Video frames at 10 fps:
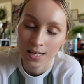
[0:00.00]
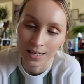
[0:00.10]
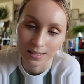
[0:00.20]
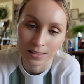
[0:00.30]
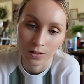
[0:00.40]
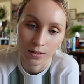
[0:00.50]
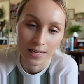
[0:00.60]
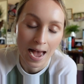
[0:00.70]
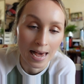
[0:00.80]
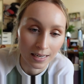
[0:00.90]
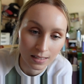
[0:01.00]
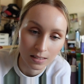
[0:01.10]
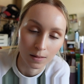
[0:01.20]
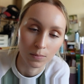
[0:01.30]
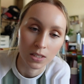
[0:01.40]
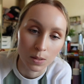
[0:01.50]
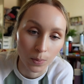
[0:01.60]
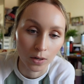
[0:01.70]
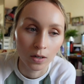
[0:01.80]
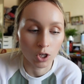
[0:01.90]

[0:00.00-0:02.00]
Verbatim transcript: necessarily adding to some deeper